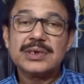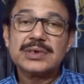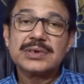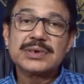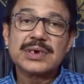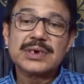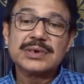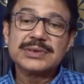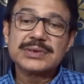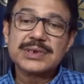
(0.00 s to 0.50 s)

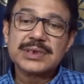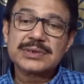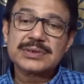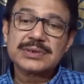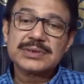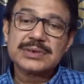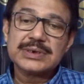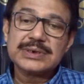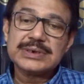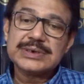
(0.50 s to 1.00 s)

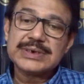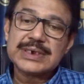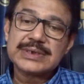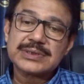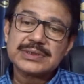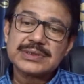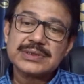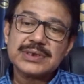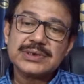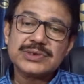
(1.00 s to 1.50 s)
Conscious,
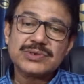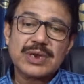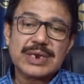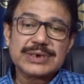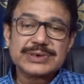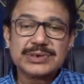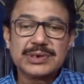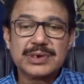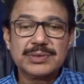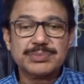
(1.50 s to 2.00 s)
intentional
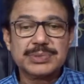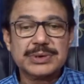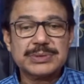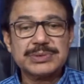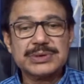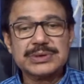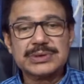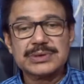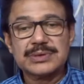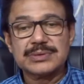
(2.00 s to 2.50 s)
recollection of
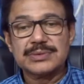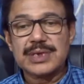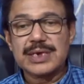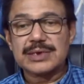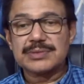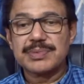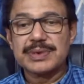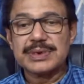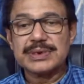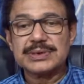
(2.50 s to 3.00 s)
previous
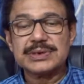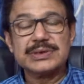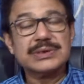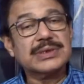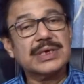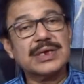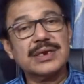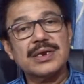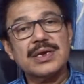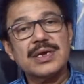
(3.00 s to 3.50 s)
experiences
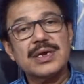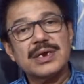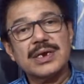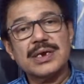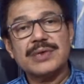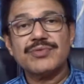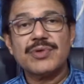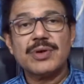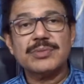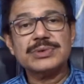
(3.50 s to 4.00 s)
and
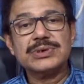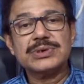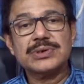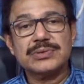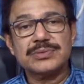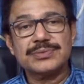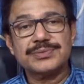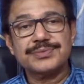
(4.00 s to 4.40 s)
information.